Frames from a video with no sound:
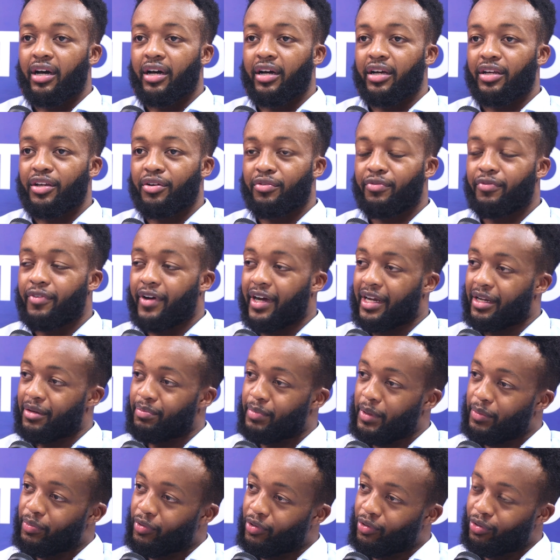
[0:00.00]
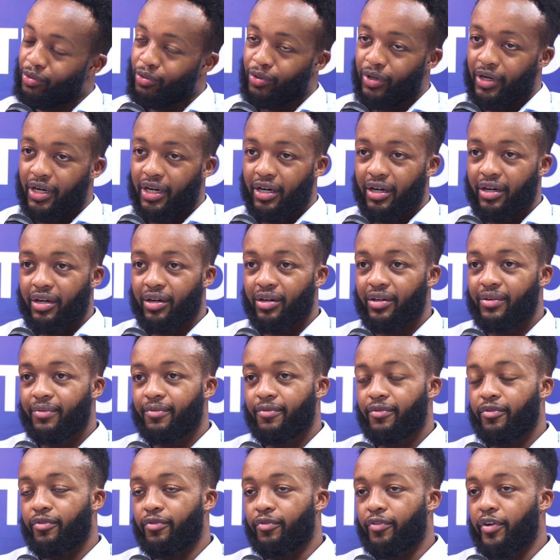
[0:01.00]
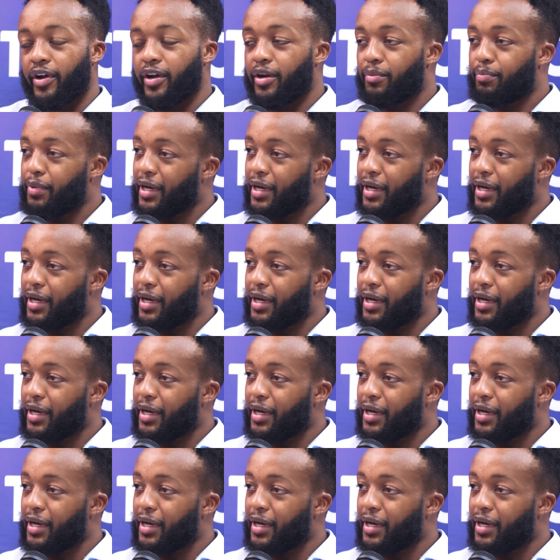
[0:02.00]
You find people who are very